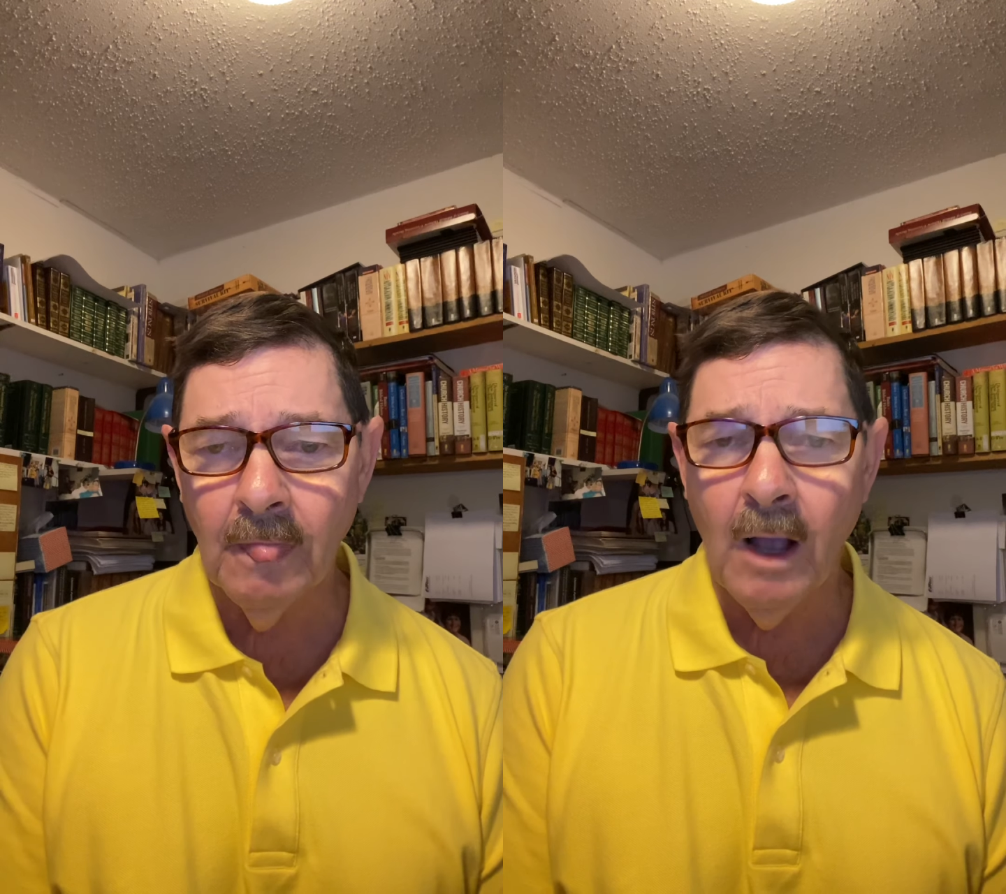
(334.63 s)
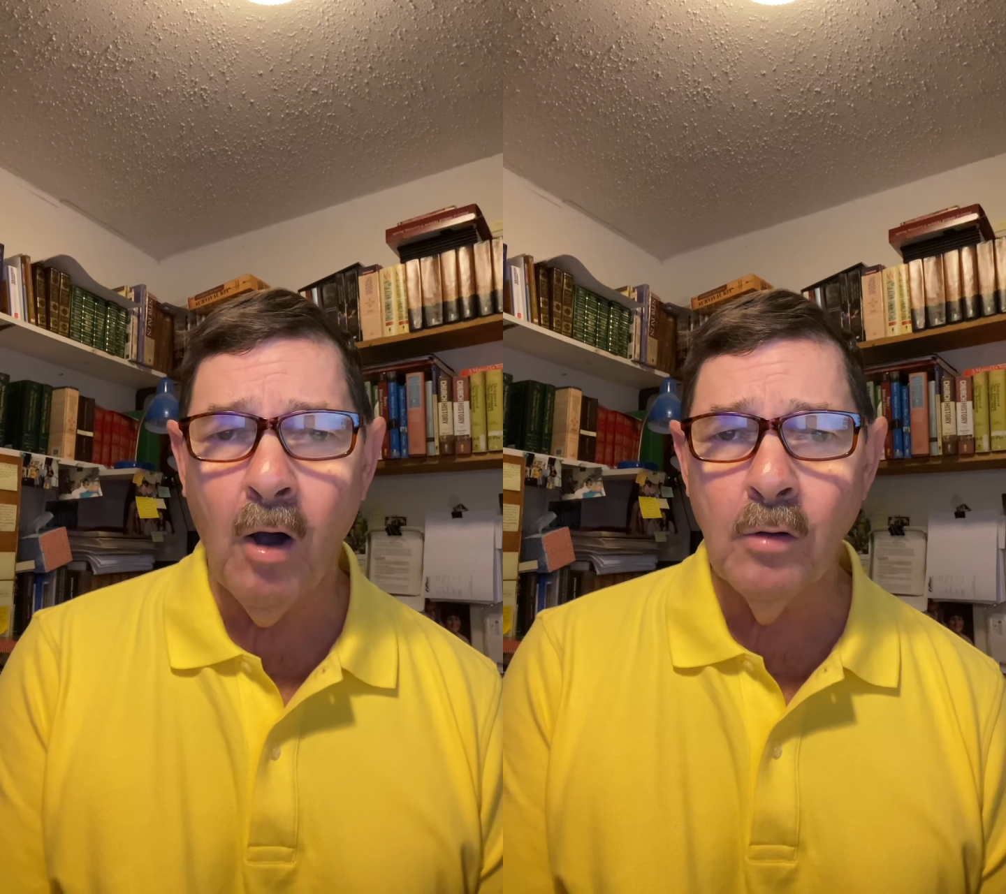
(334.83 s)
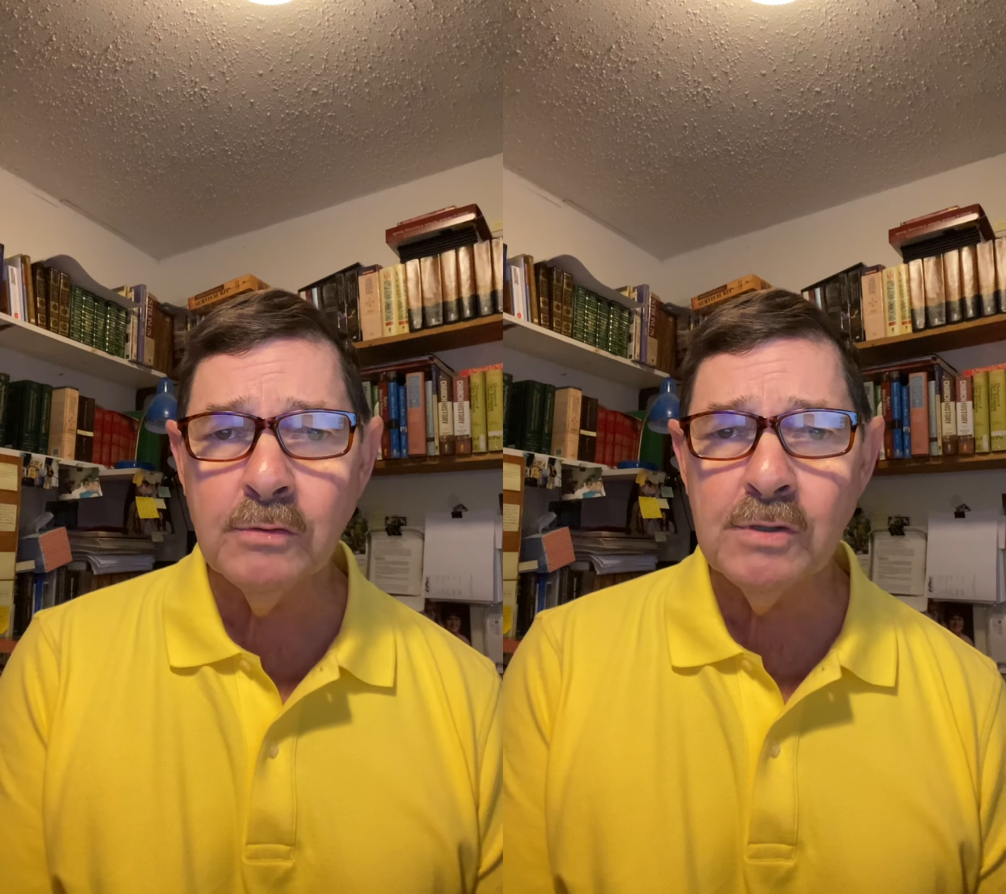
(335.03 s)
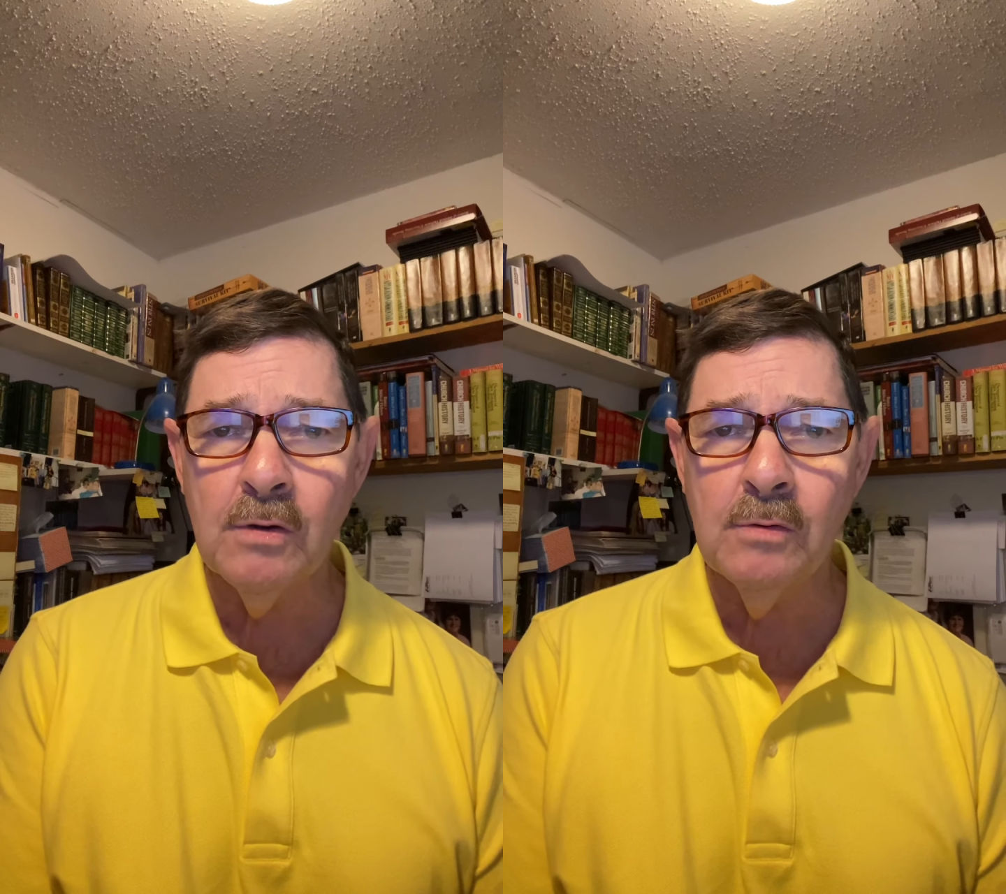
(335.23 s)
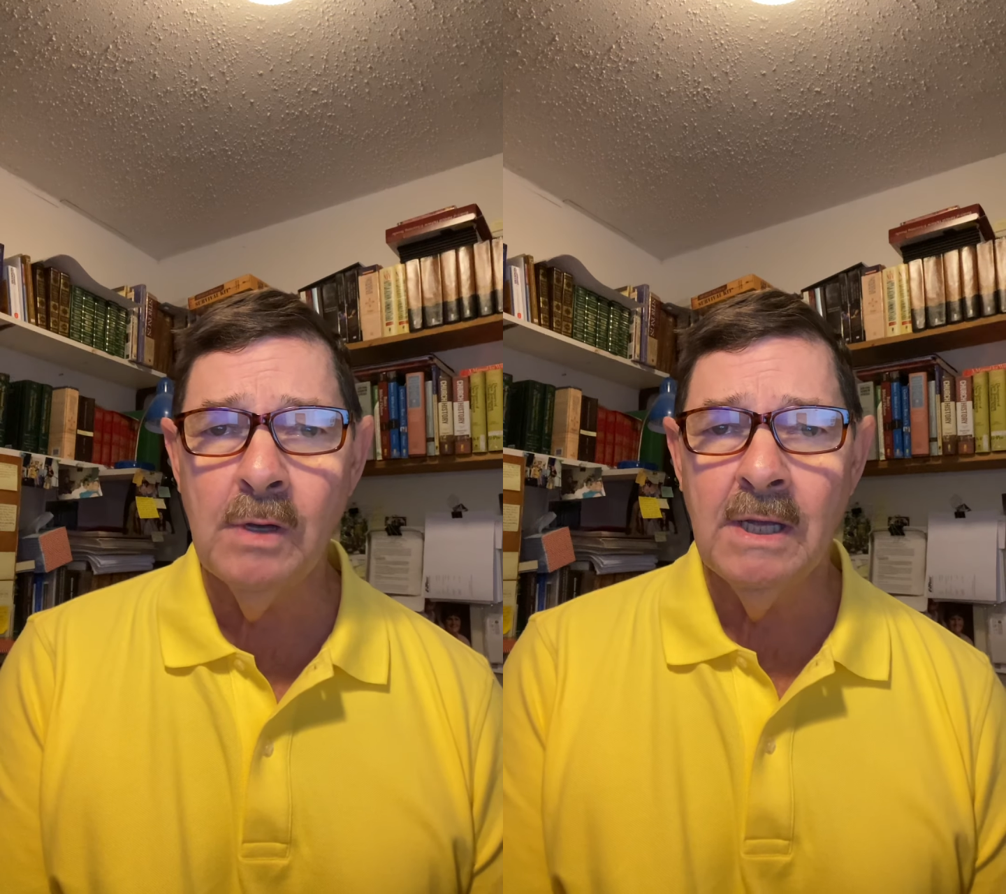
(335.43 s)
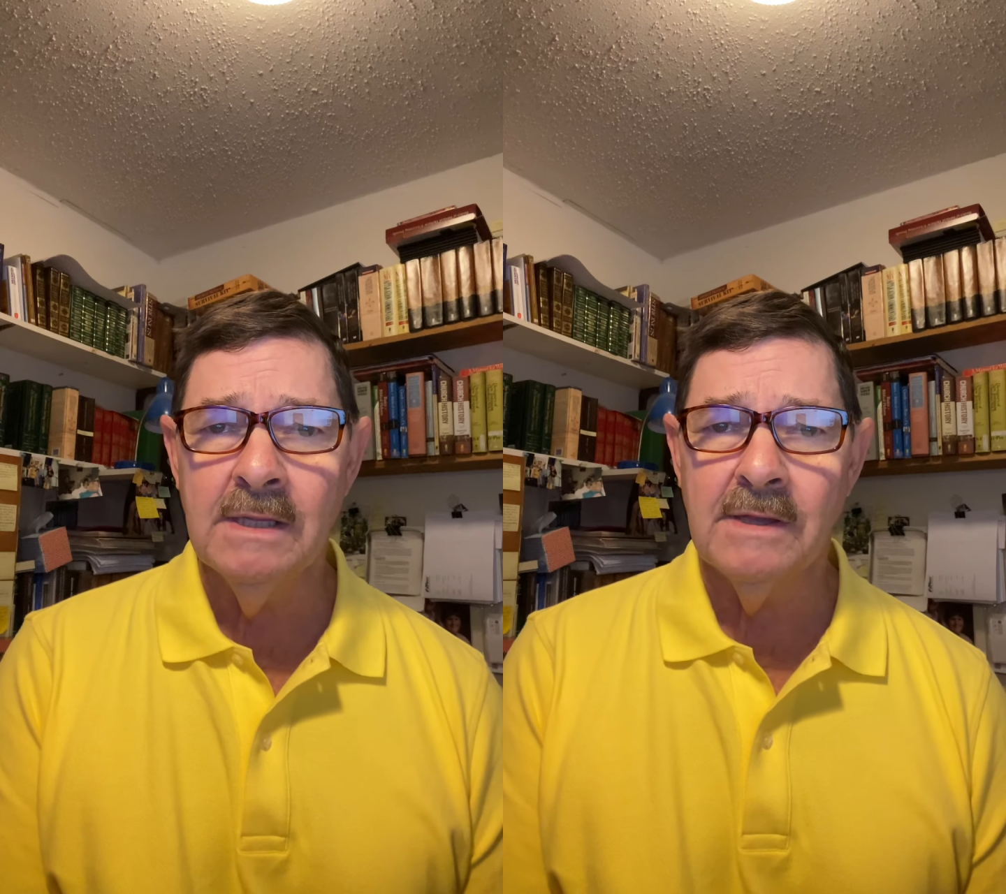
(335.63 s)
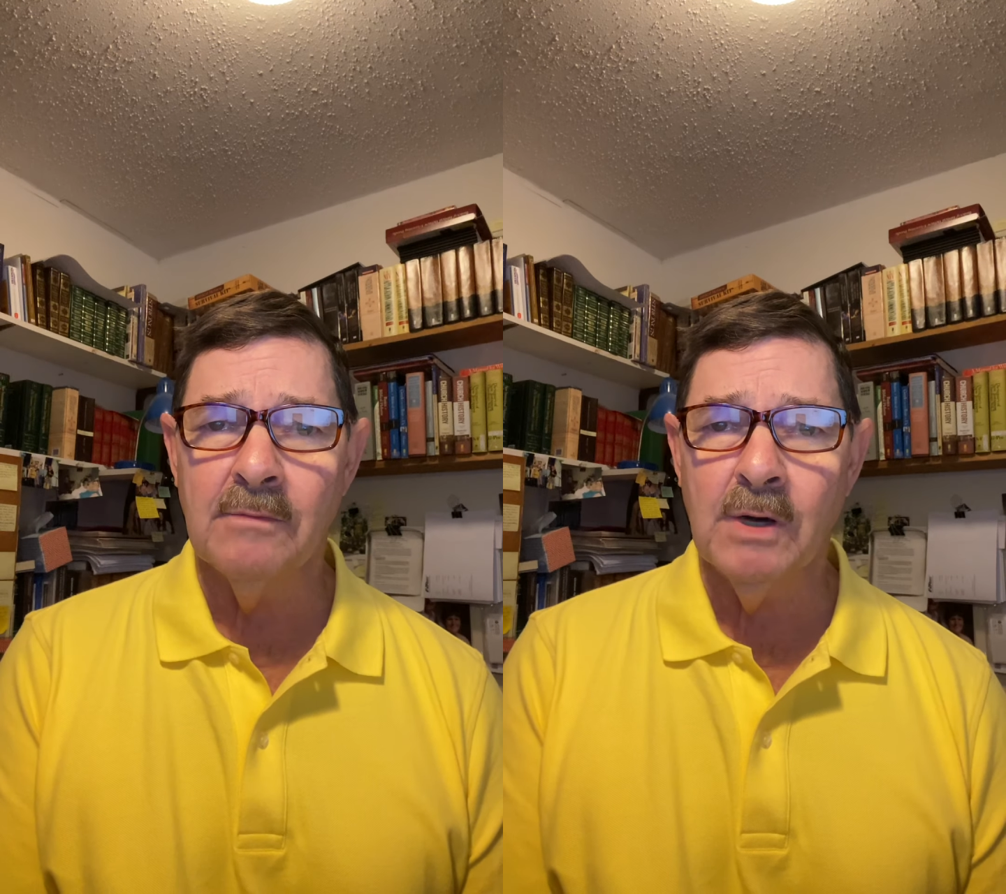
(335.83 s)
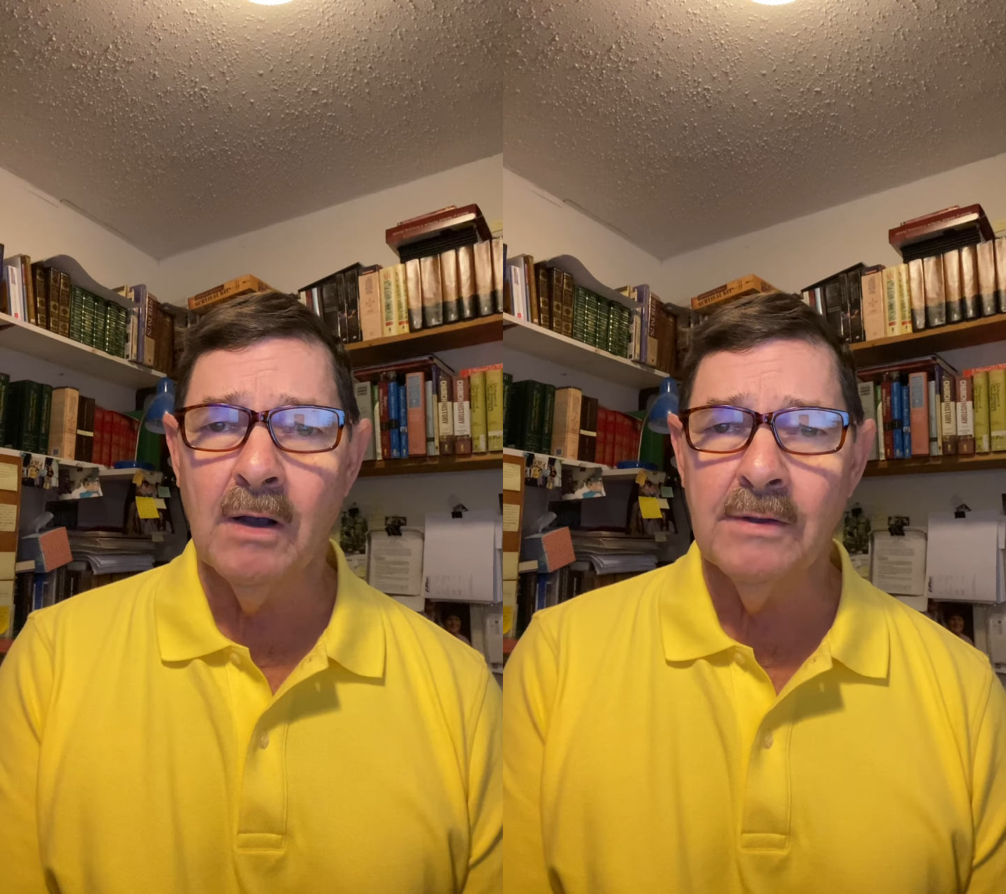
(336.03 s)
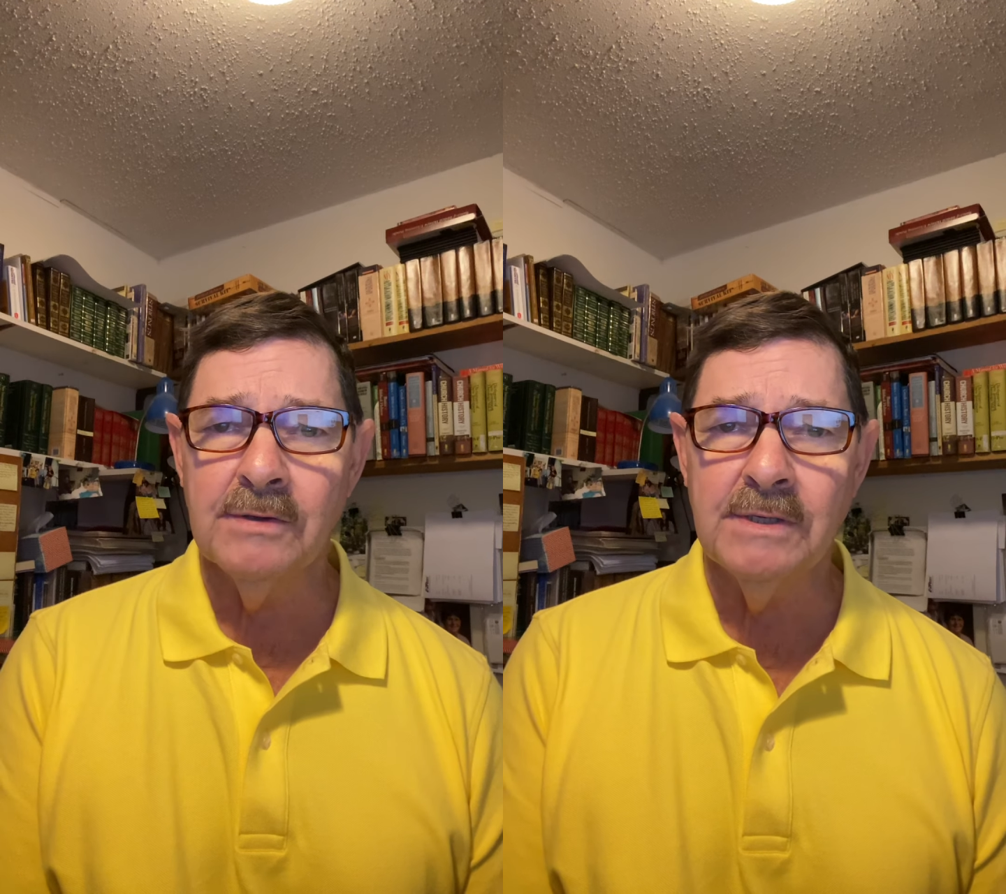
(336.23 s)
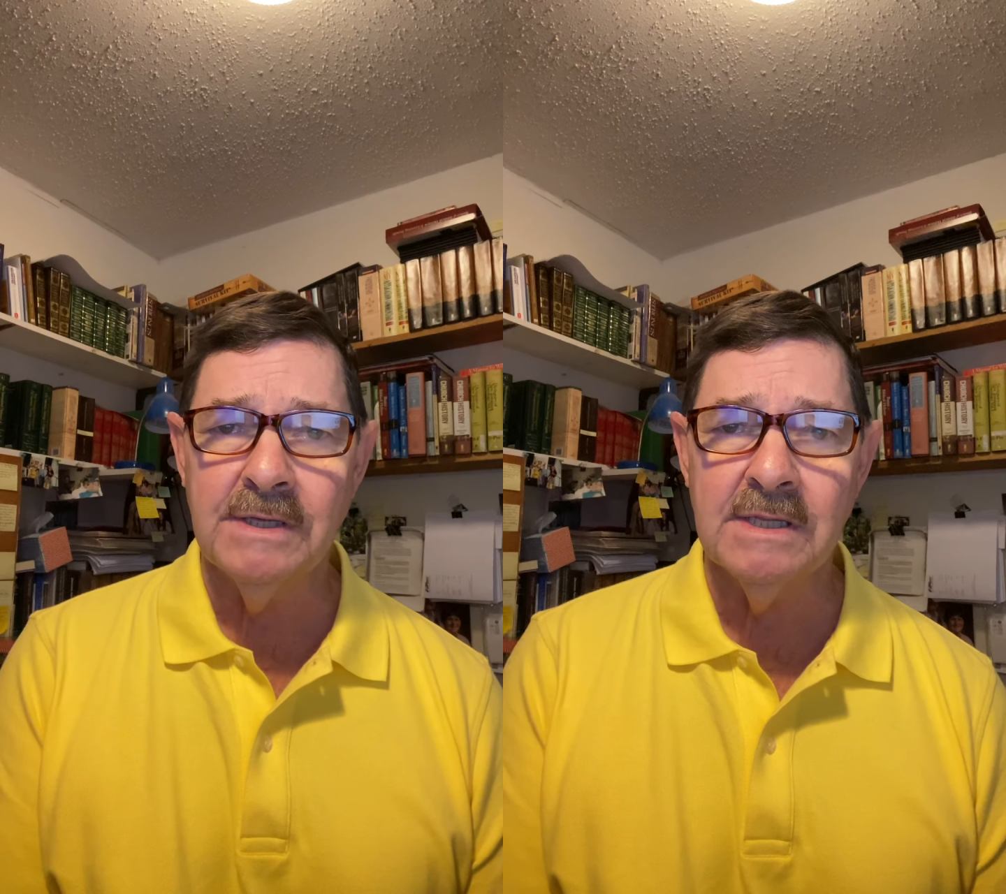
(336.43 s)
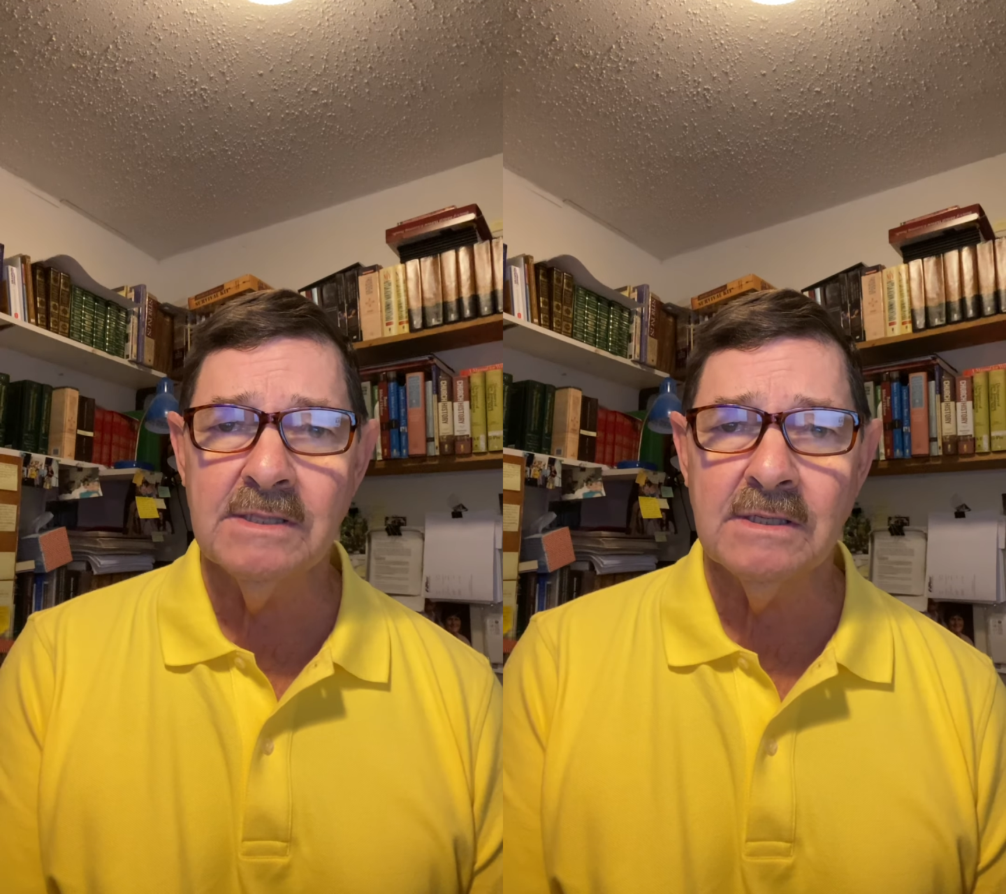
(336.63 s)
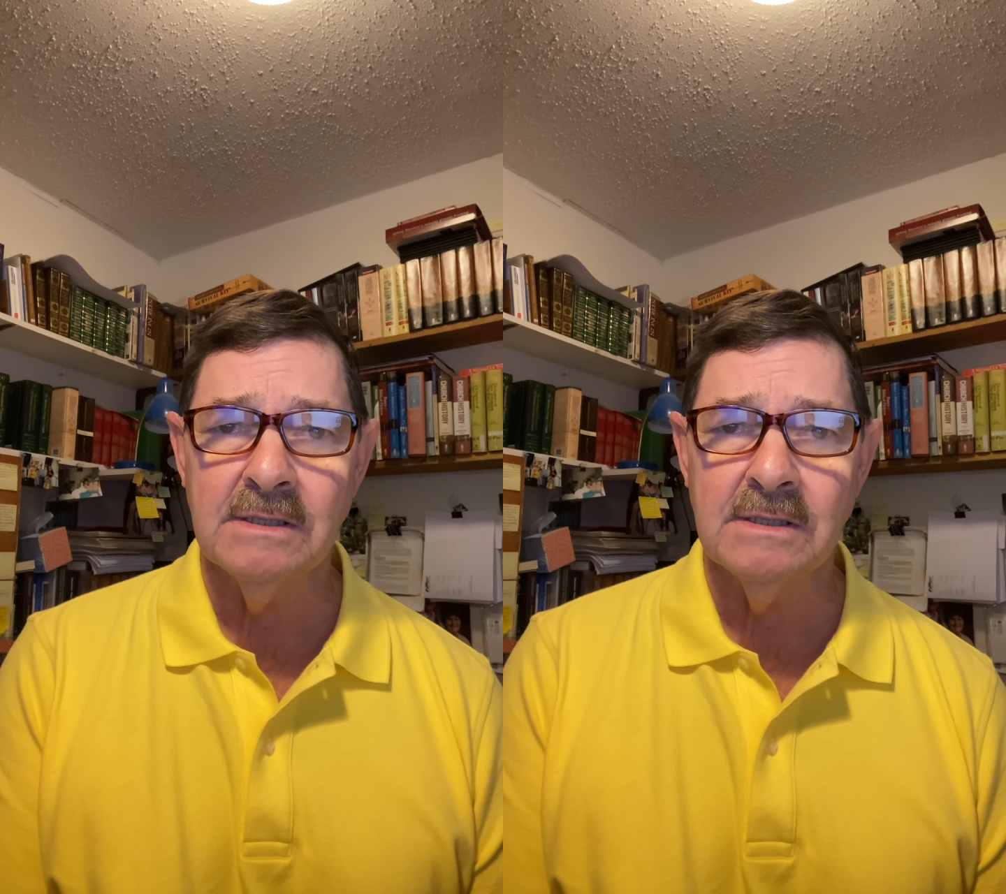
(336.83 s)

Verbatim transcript: Also, there were other dis-